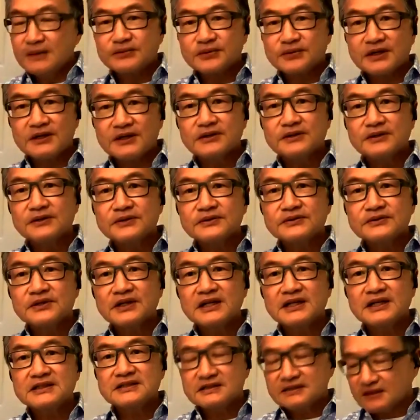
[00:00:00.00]

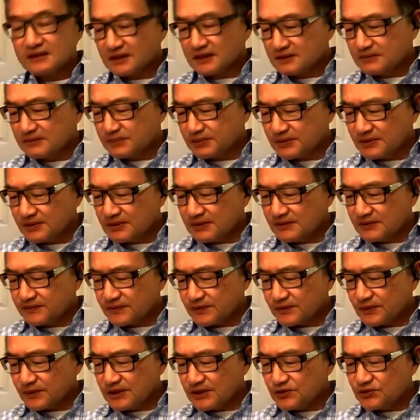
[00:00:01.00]
prioritize
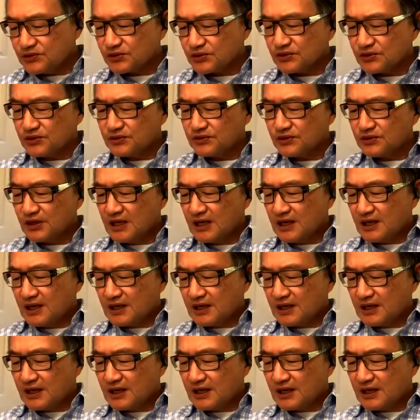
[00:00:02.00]
non-proliferation,